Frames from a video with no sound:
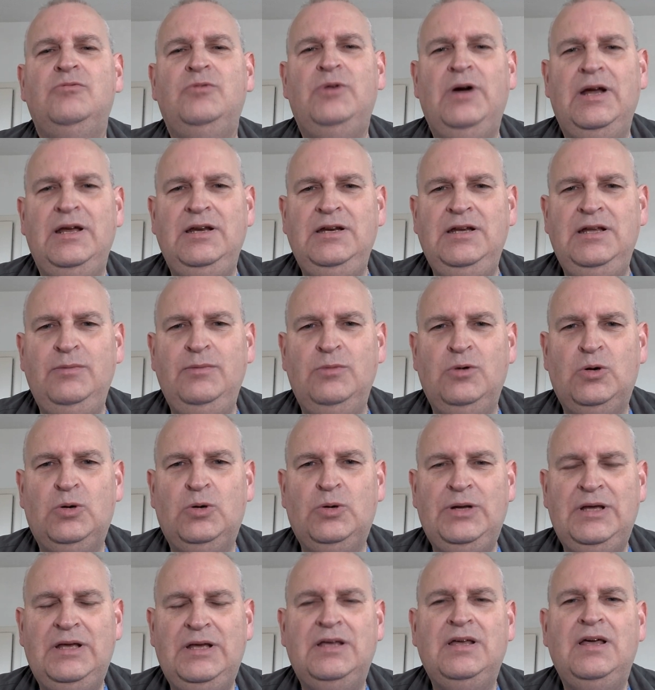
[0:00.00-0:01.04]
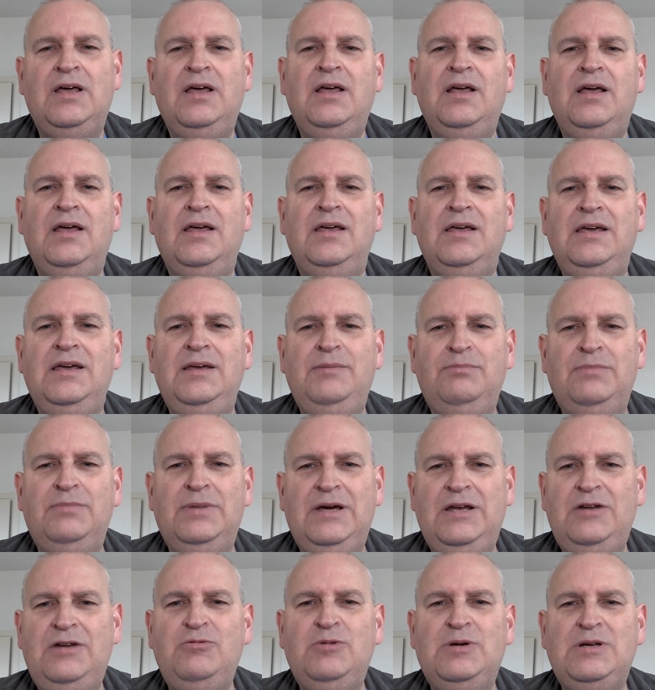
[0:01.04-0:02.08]
rainy morning. In
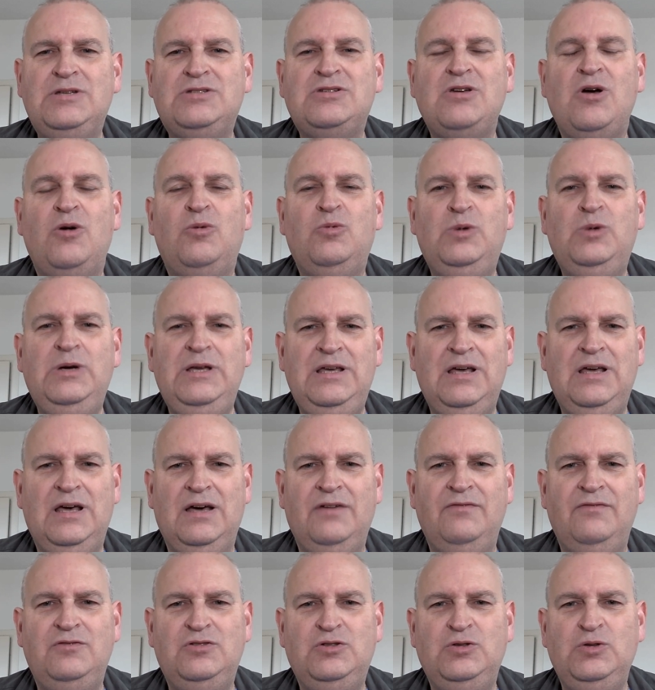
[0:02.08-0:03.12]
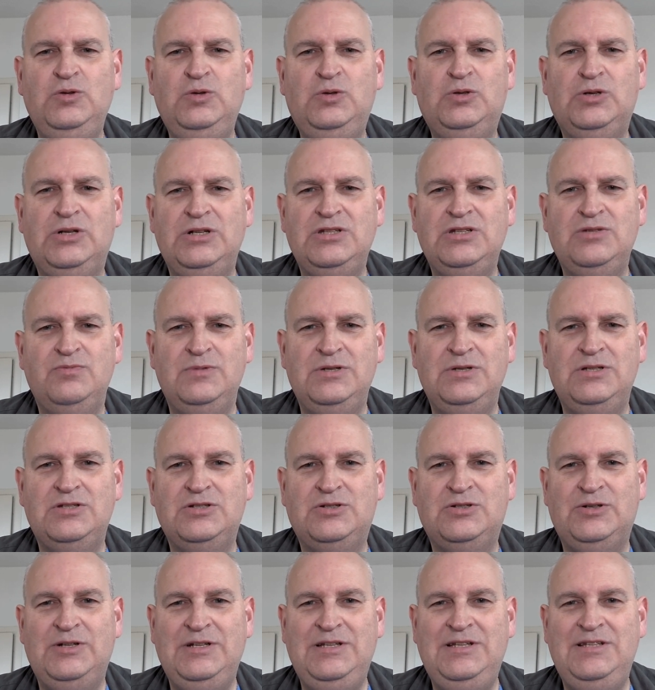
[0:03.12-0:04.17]
Bedwas, we have two Christmas
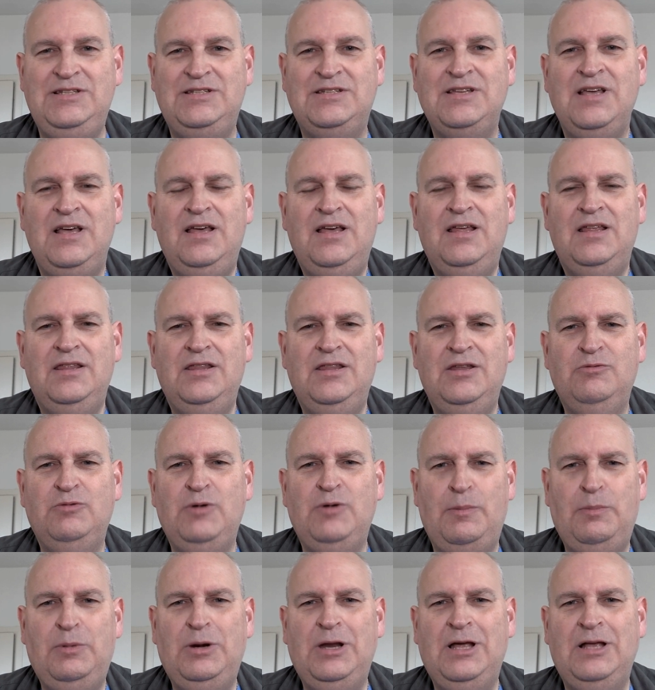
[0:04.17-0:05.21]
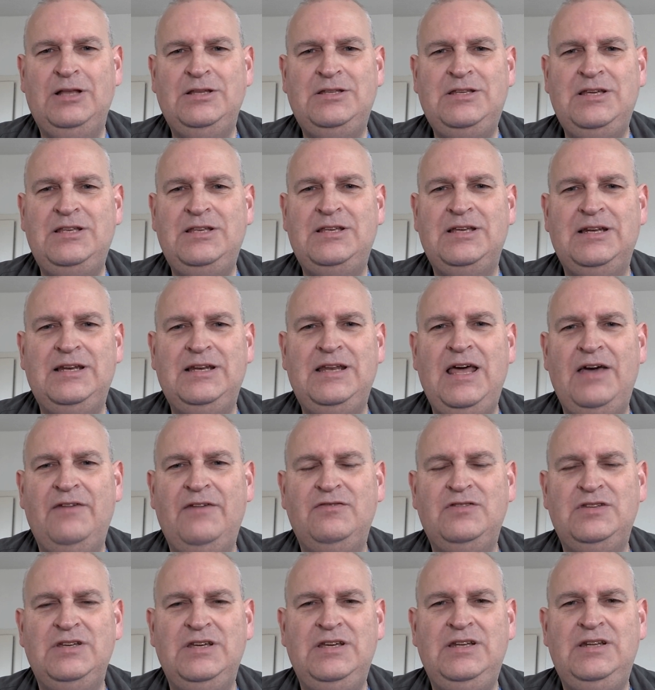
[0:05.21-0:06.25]
trees that were planted and
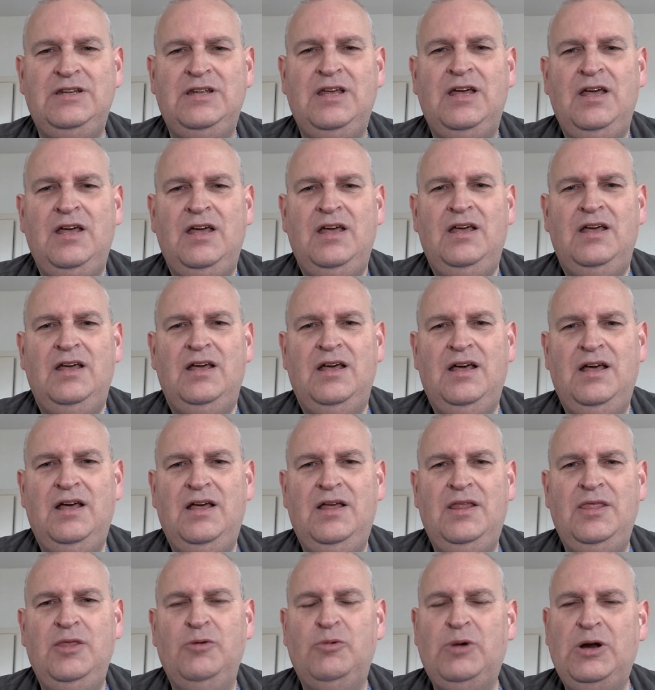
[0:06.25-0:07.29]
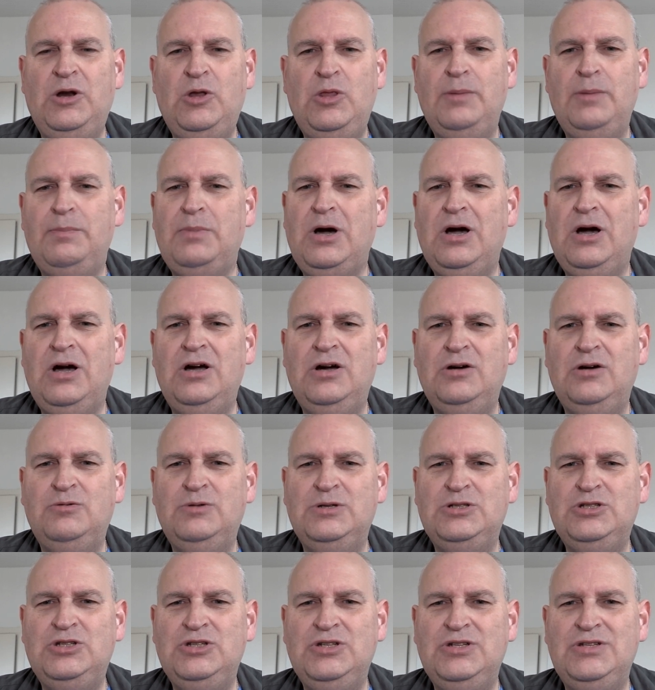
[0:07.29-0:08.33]
left in. The one on the park,
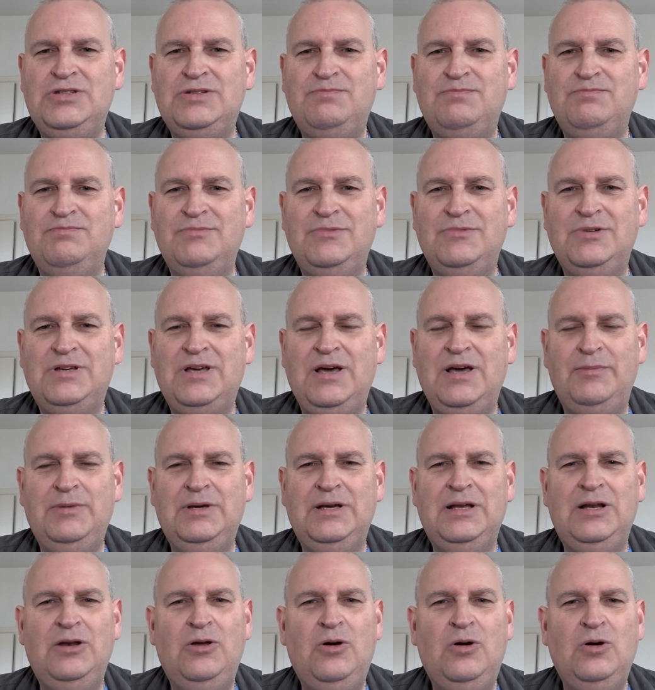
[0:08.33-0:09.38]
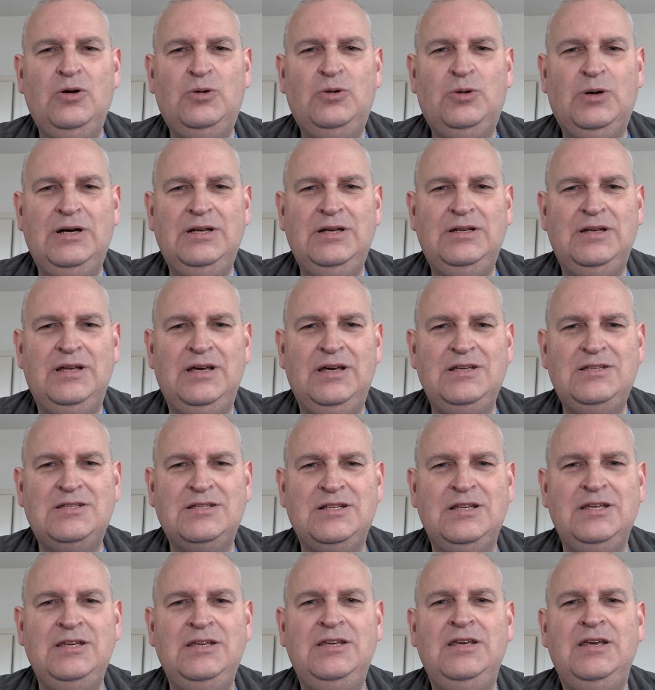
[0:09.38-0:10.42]
which is coming along quite
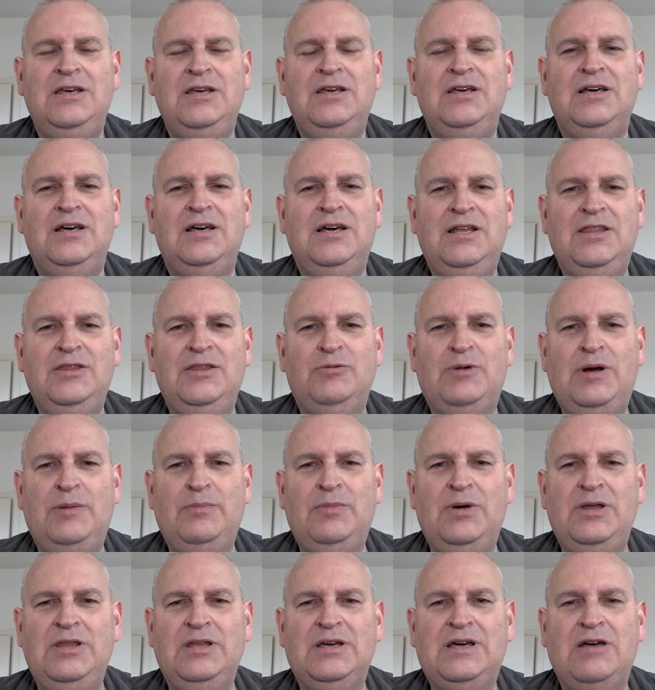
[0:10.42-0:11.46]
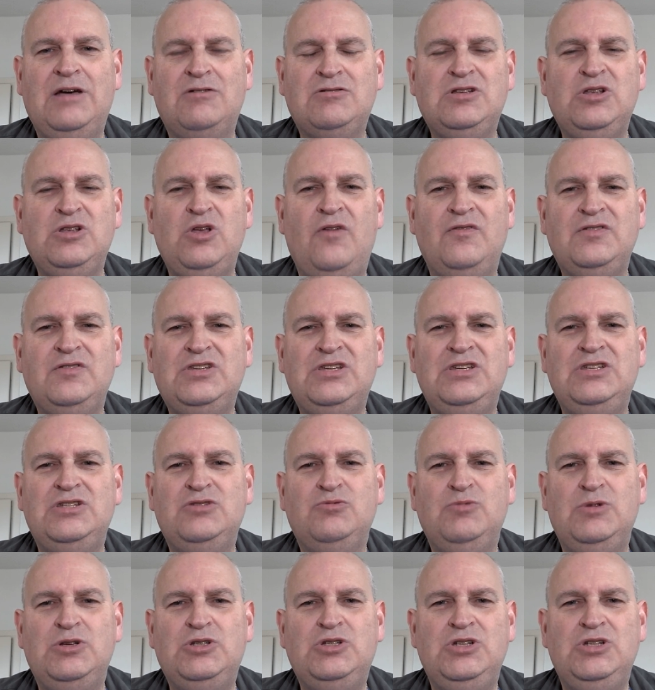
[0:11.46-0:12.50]
nicely, and the one by the council
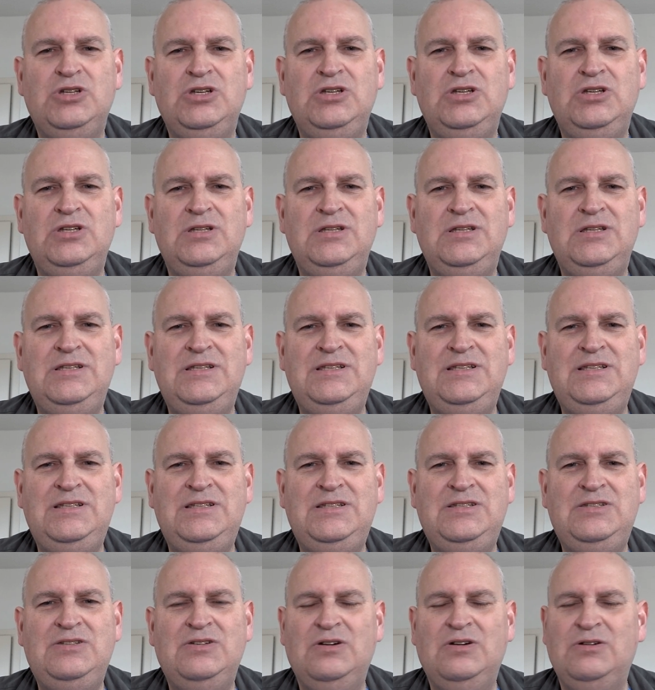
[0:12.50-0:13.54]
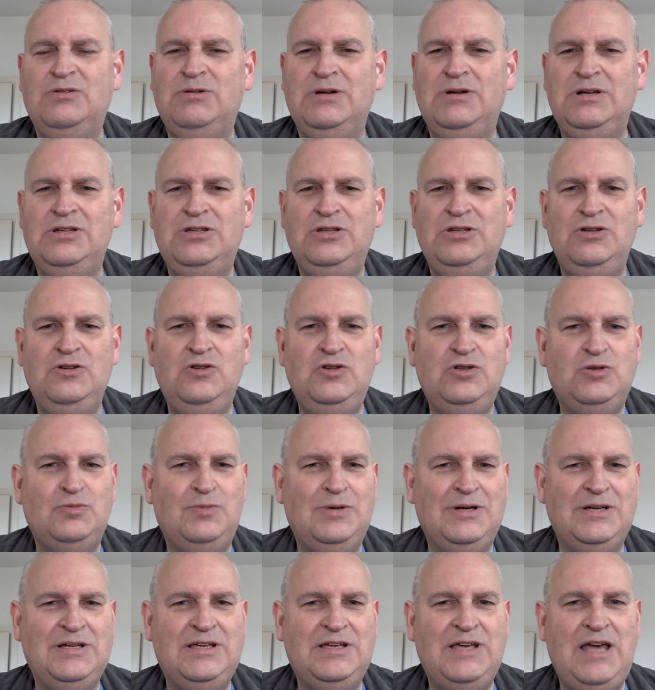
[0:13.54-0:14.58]
offices, which is not quite huge,
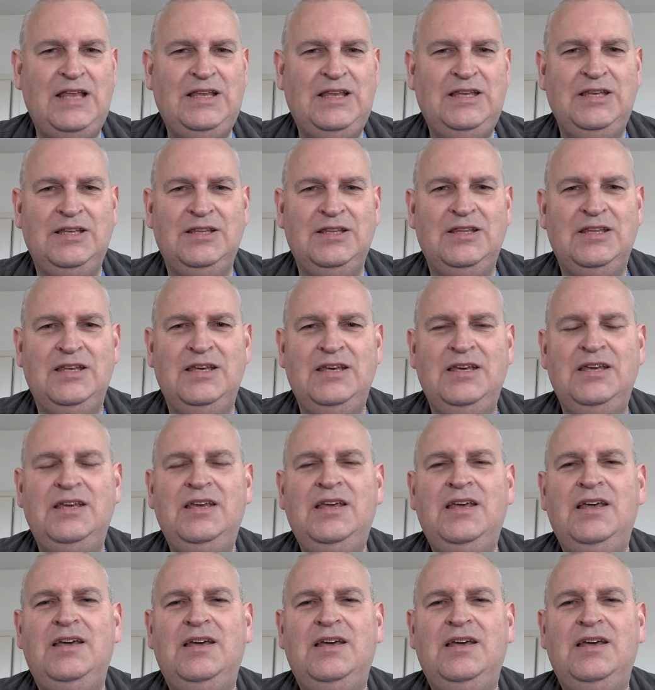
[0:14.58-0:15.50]
but getting there.